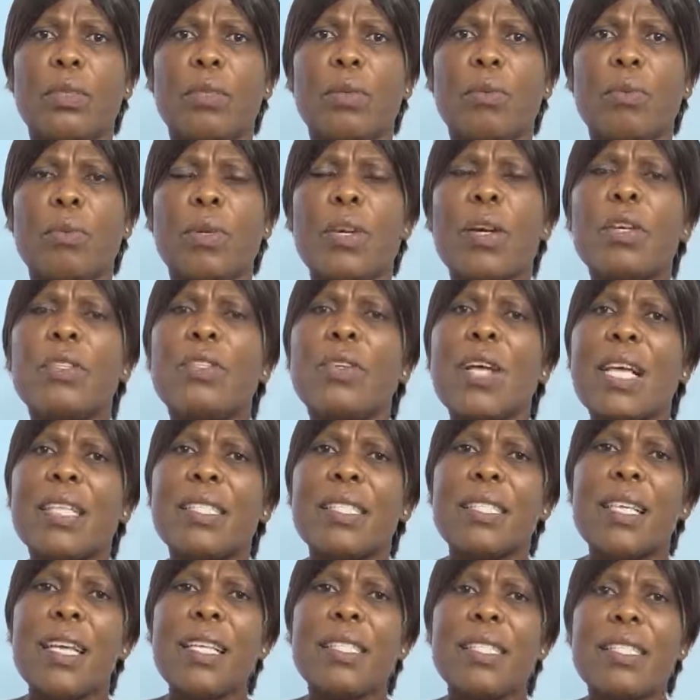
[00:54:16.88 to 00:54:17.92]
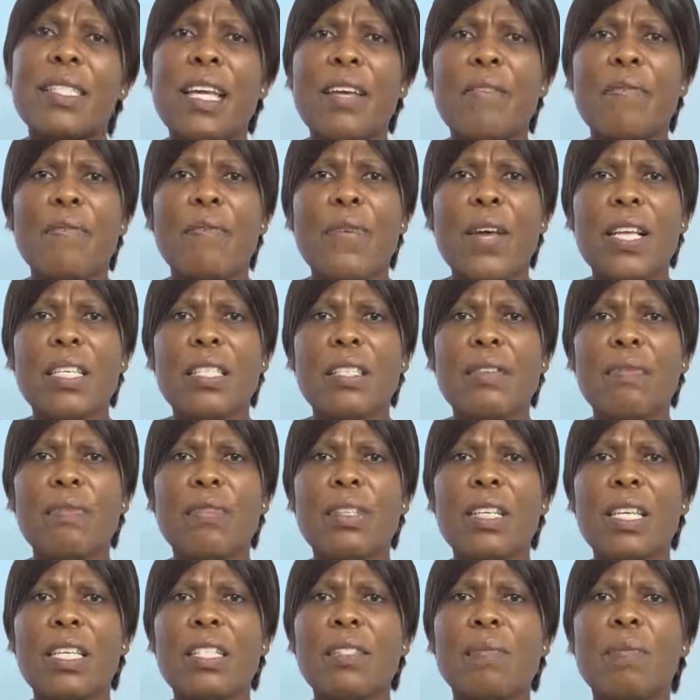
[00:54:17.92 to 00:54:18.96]
We also assess the
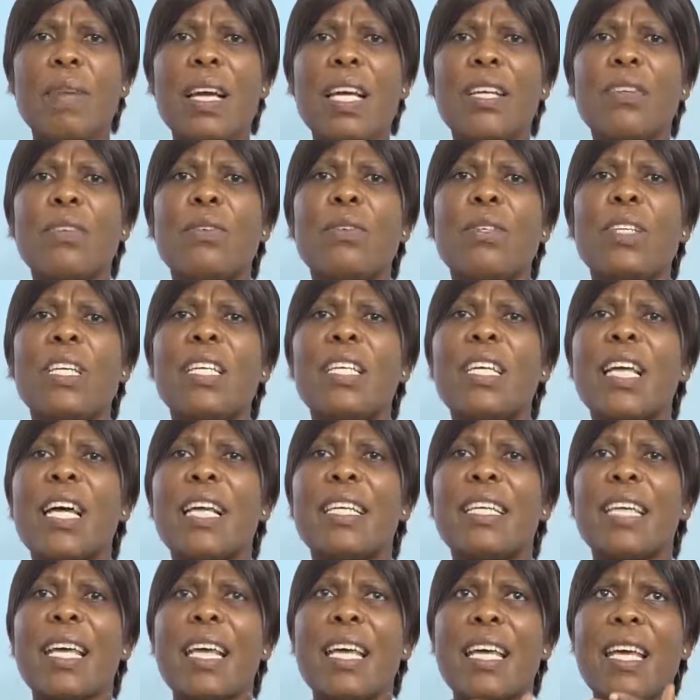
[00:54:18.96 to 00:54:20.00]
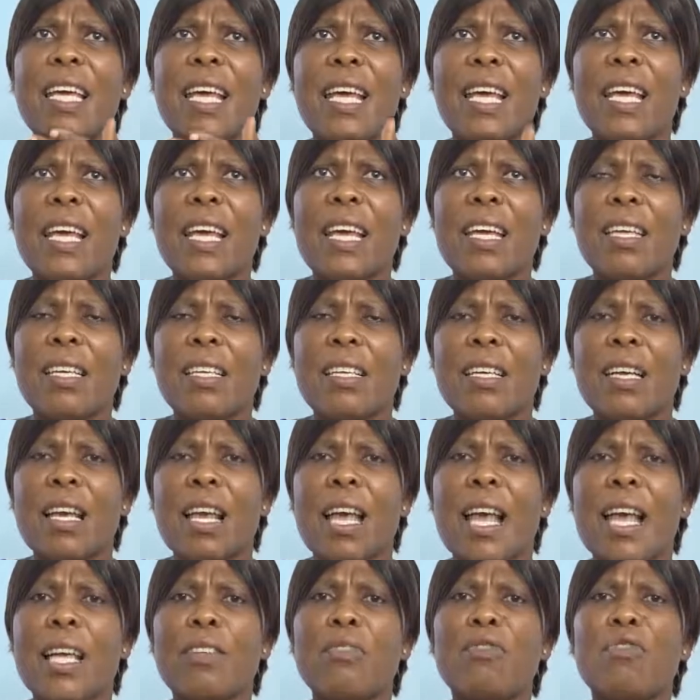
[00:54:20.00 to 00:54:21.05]
effectiveness by looking at the air
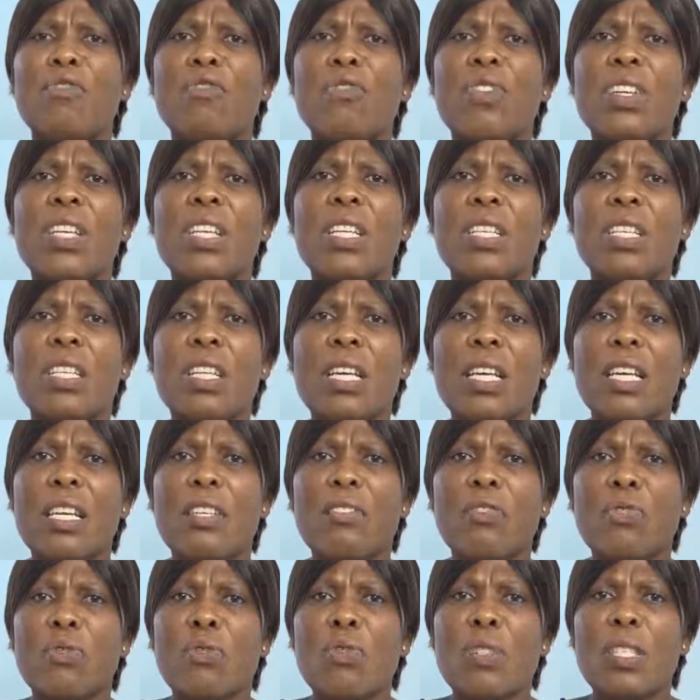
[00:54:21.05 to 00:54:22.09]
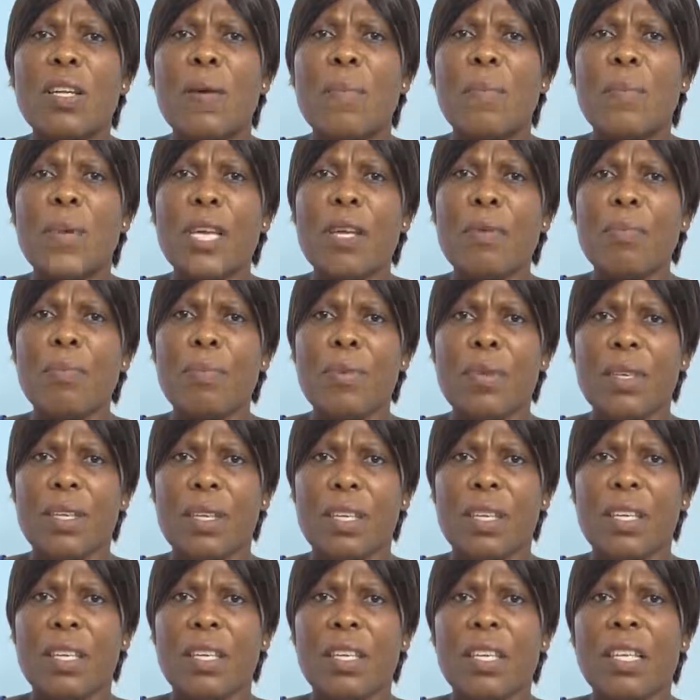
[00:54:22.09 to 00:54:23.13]
entering into the baby.
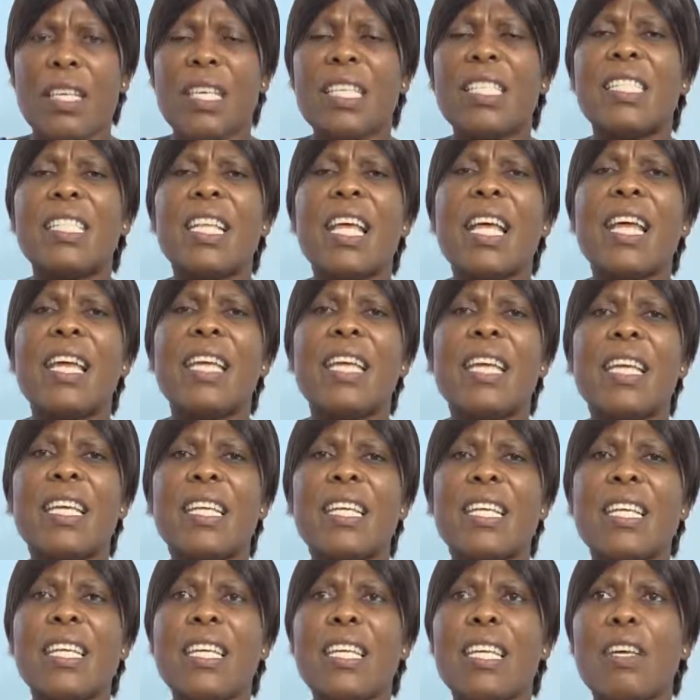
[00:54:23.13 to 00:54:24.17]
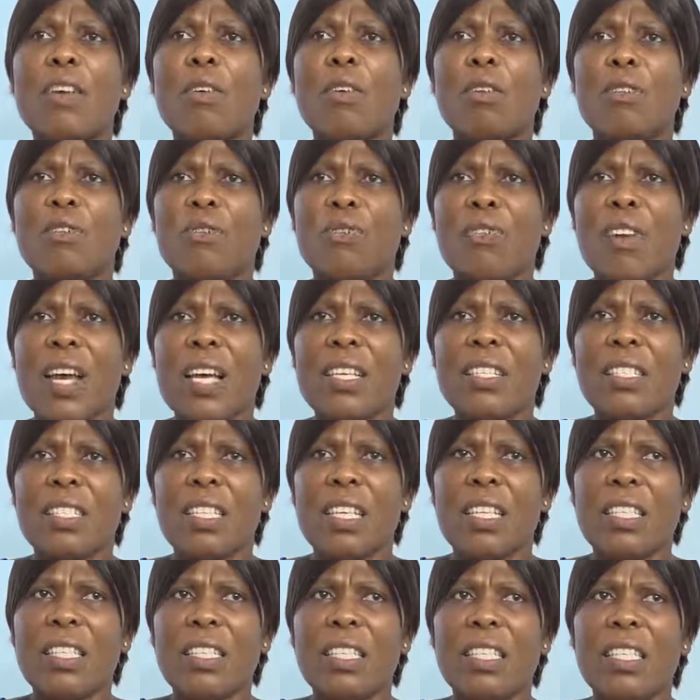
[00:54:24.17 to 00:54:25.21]
Is there any
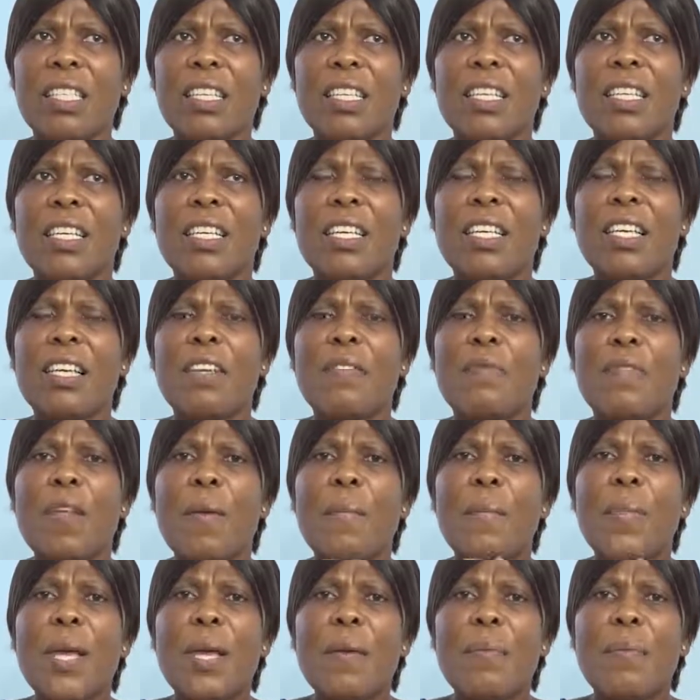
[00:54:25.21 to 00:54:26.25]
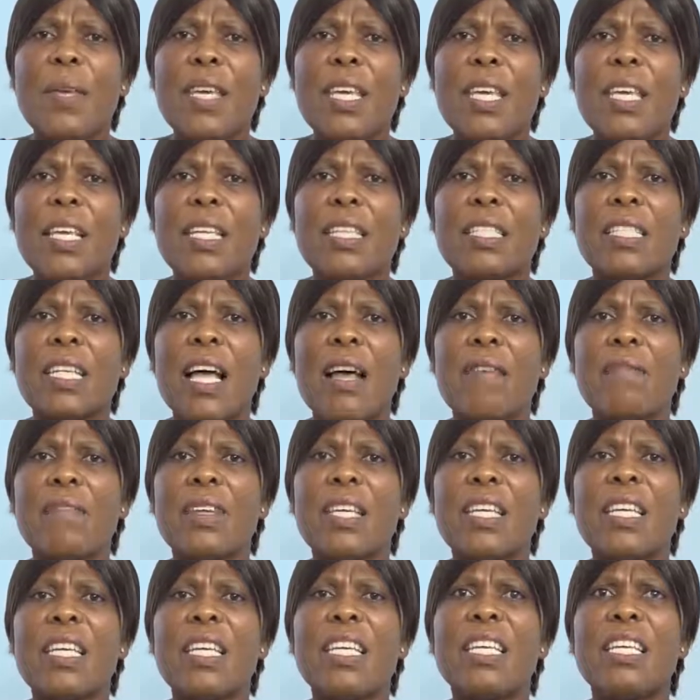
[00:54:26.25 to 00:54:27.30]
obstruction? If the baby is
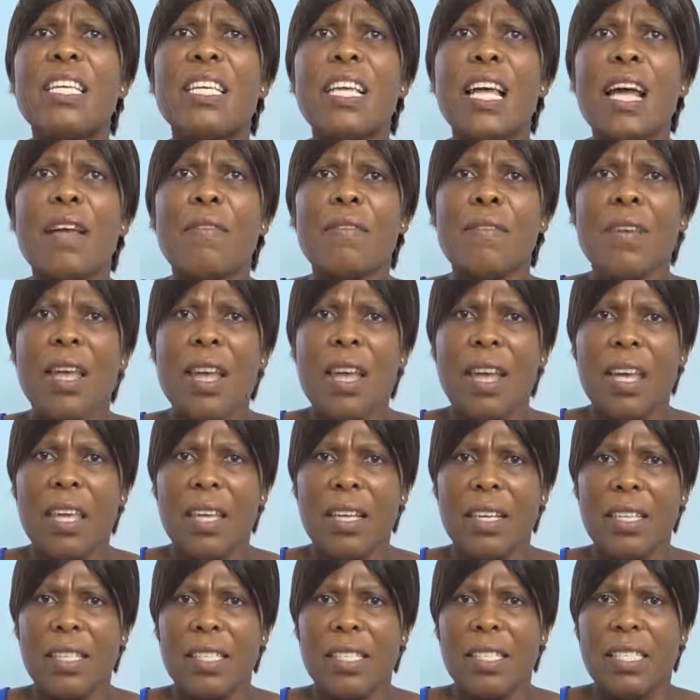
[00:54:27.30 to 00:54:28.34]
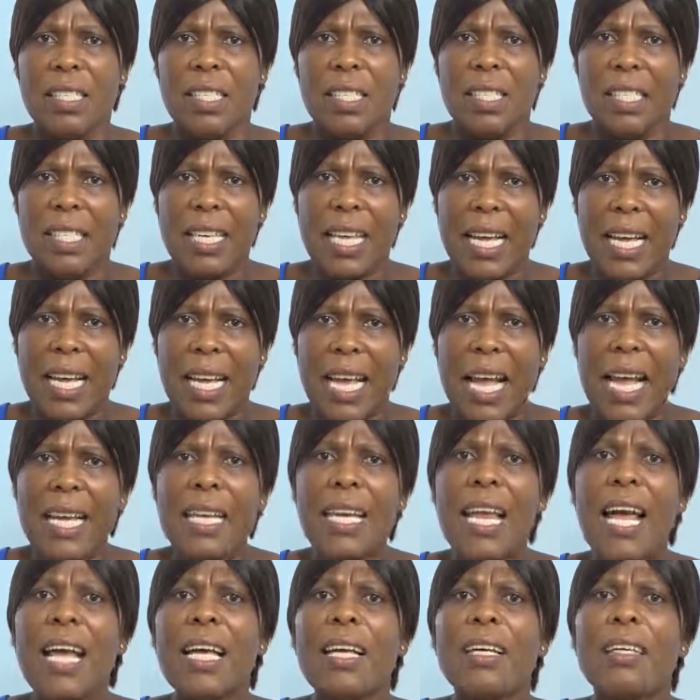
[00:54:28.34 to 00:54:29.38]
having enough hair, the
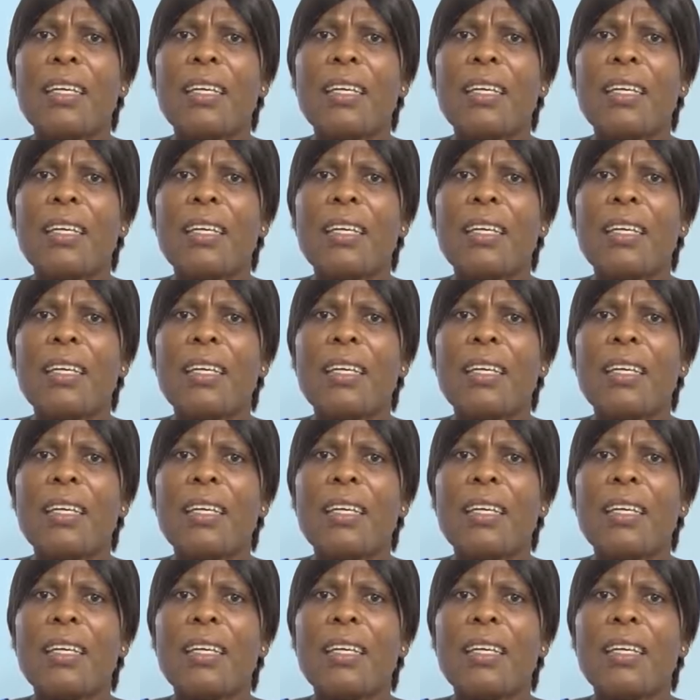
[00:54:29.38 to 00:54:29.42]
color